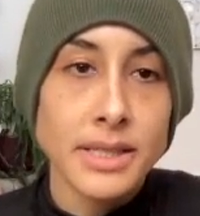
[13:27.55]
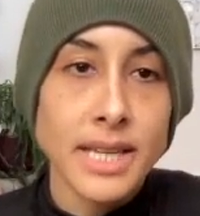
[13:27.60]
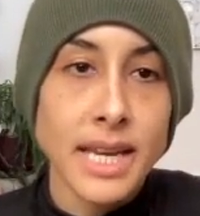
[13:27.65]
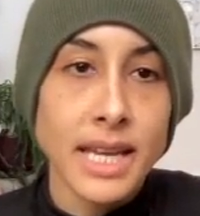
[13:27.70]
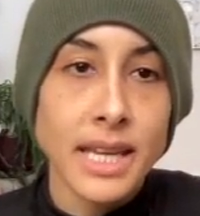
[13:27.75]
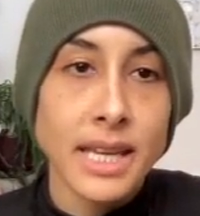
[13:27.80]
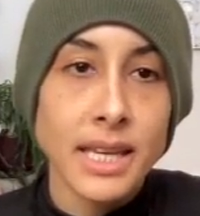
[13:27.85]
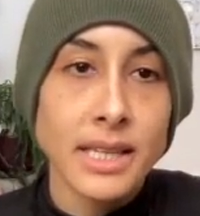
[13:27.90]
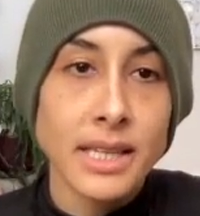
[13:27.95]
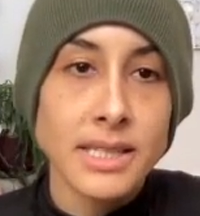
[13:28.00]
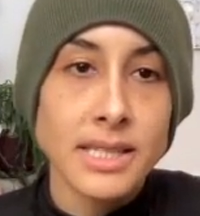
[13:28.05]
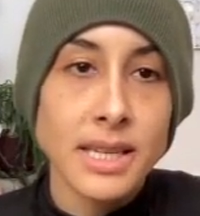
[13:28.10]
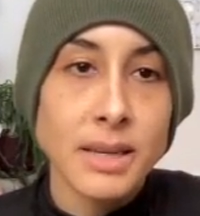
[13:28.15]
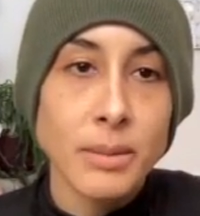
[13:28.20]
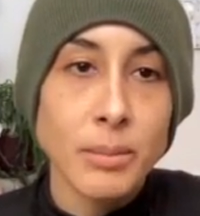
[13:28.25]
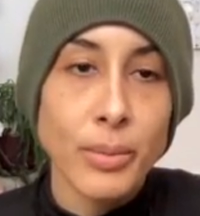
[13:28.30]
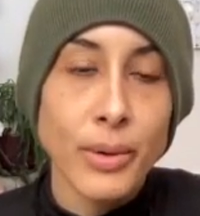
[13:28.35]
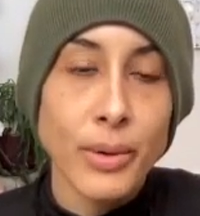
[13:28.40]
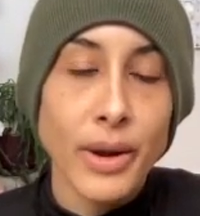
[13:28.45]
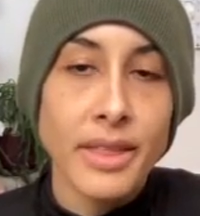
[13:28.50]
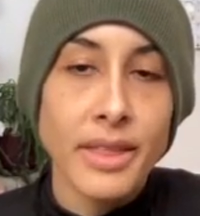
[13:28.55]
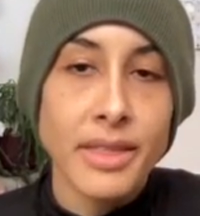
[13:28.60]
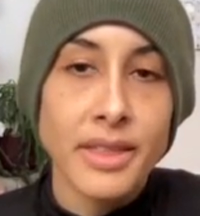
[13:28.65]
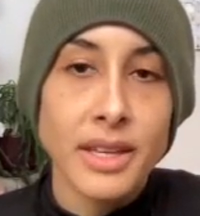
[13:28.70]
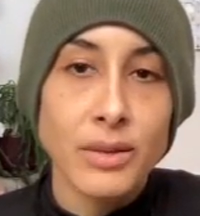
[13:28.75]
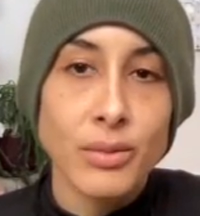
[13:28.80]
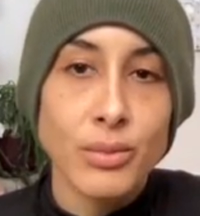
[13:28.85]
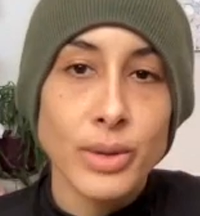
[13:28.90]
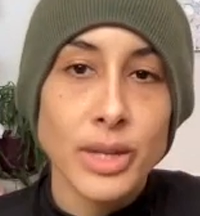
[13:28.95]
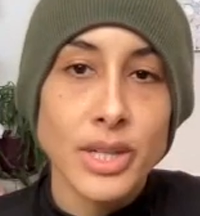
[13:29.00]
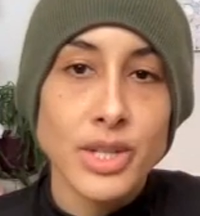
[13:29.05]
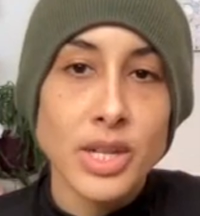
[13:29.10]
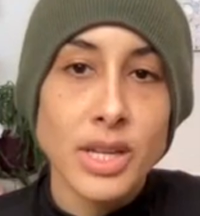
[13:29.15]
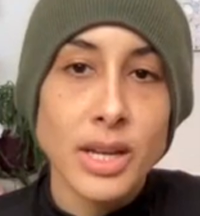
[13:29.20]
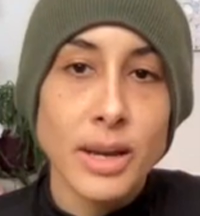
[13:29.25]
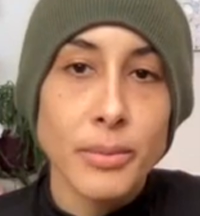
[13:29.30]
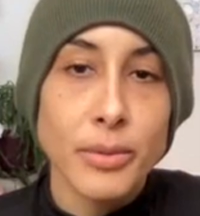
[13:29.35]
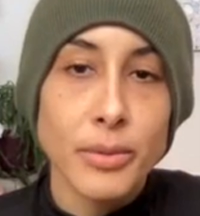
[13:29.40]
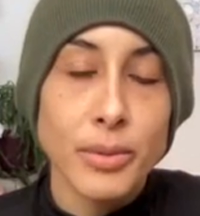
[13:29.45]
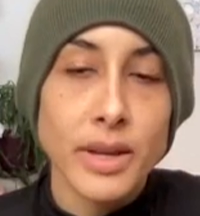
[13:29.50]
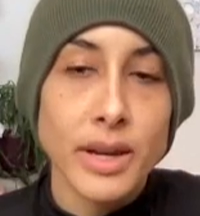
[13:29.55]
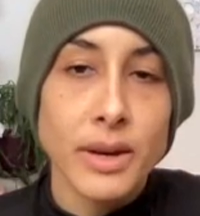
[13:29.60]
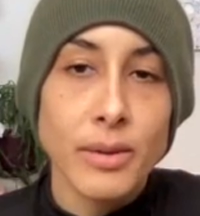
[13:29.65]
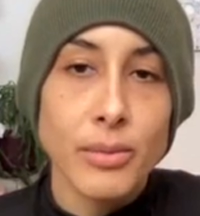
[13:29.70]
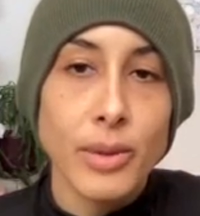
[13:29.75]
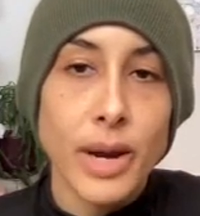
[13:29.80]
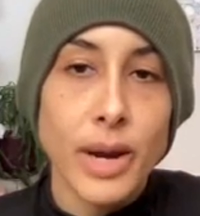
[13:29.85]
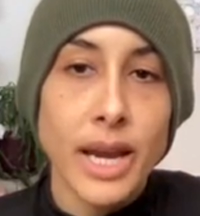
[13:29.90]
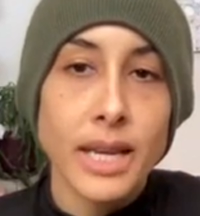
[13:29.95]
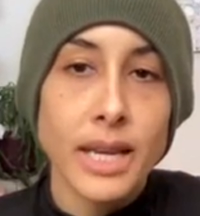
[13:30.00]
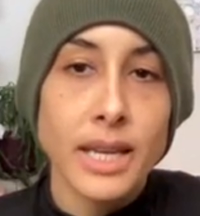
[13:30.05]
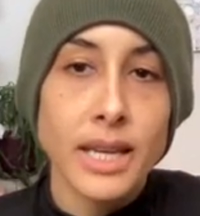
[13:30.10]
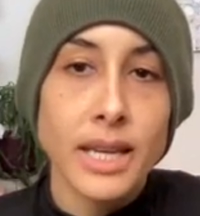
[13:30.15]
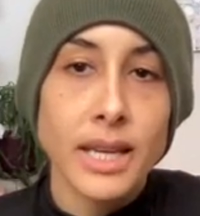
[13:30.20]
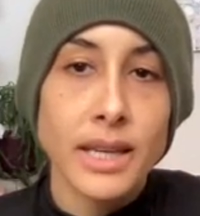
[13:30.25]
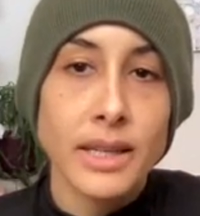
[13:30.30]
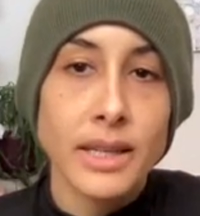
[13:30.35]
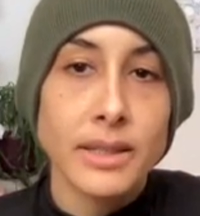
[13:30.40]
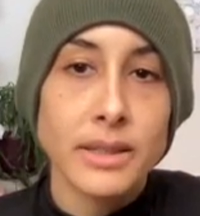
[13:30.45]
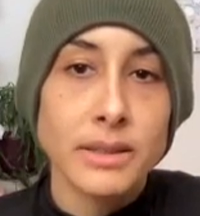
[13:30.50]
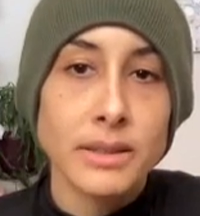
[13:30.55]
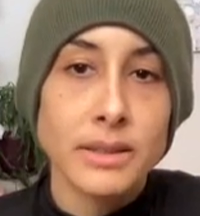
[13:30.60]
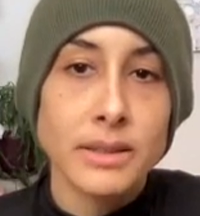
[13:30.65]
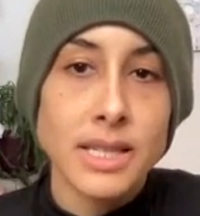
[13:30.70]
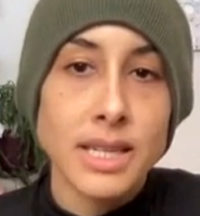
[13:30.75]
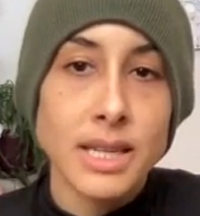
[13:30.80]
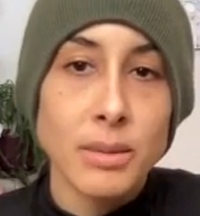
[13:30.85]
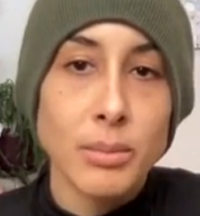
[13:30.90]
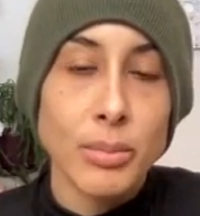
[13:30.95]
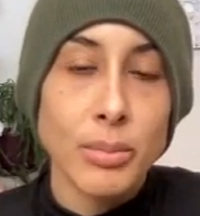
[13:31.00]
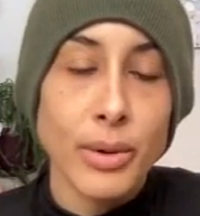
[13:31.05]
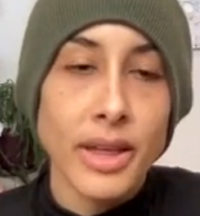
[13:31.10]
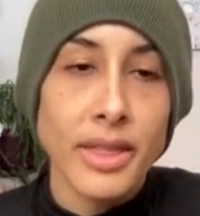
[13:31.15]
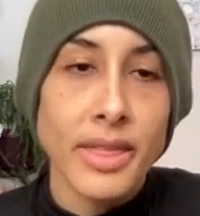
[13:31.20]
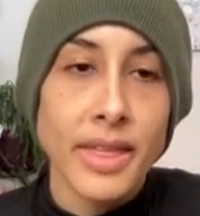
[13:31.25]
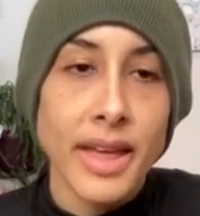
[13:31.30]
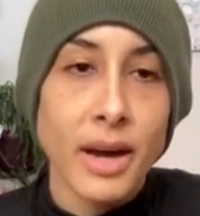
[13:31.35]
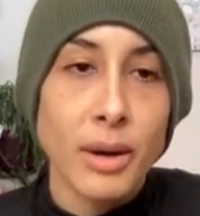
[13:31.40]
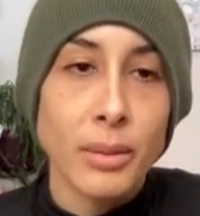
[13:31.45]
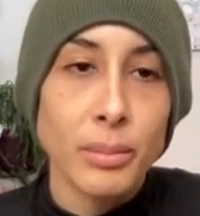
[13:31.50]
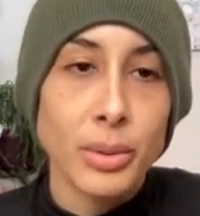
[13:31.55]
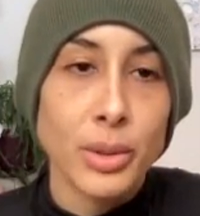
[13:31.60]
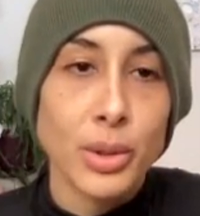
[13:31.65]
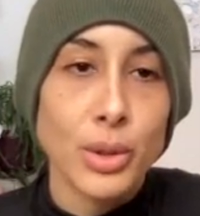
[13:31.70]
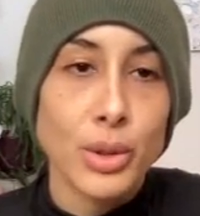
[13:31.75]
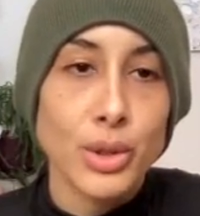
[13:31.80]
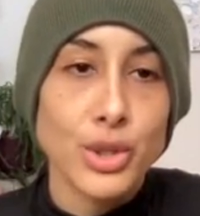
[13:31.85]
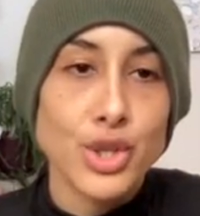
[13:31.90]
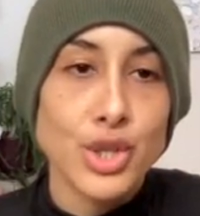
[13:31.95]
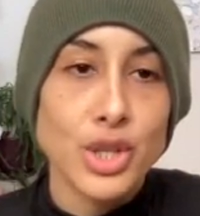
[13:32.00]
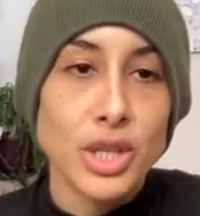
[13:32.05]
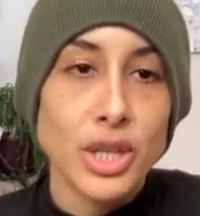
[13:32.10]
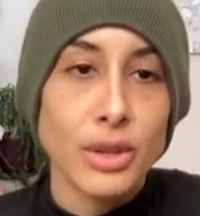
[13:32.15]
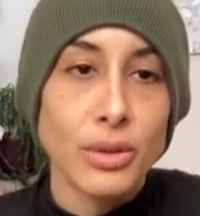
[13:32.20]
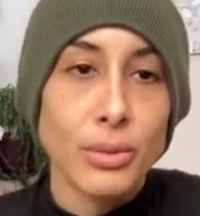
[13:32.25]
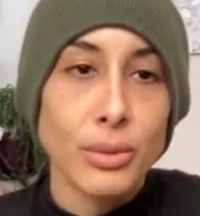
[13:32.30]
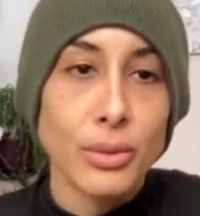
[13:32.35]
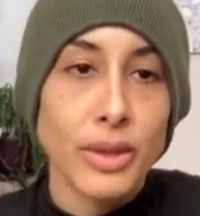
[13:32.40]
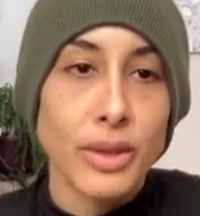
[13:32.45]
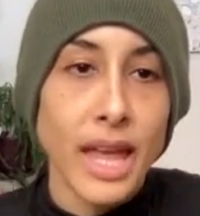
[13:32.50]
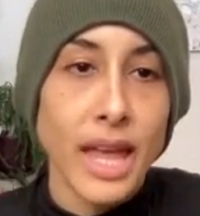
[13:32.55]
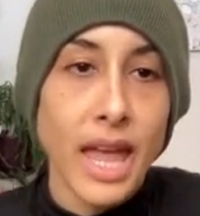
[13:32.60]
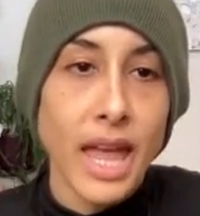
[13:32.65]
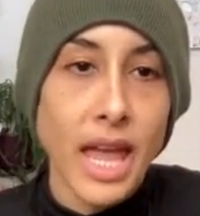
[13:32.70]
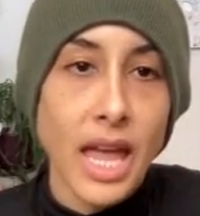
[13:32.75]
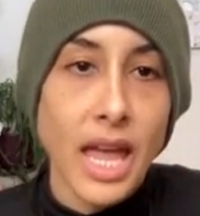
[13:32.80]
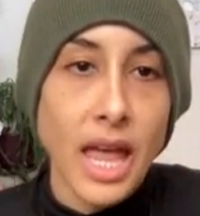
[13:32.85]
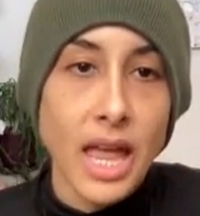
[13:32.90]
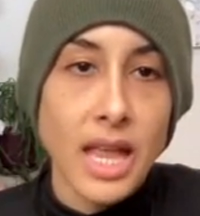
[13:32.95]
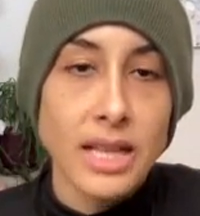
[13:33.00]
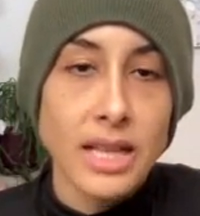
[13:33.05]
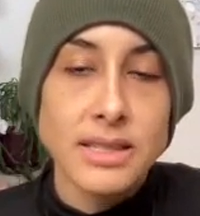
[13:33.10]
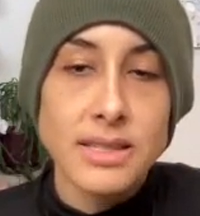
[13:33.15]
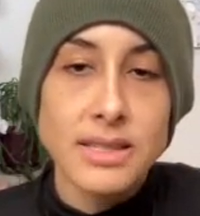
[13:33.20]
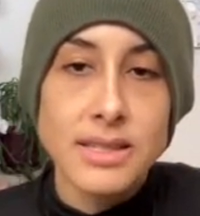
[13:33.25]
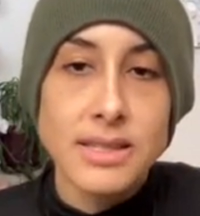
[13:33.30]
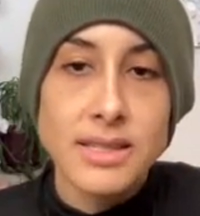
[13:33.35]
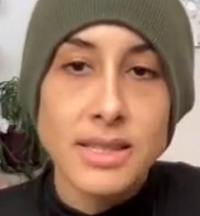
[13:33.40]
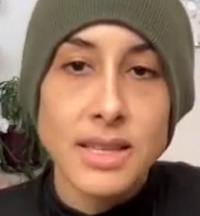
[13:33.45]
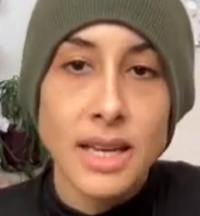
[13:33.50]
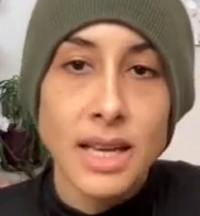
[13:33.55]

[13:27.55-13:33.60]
Taking a deep breath in, reaching up through that right heel, deep breath out, pushing through the hands.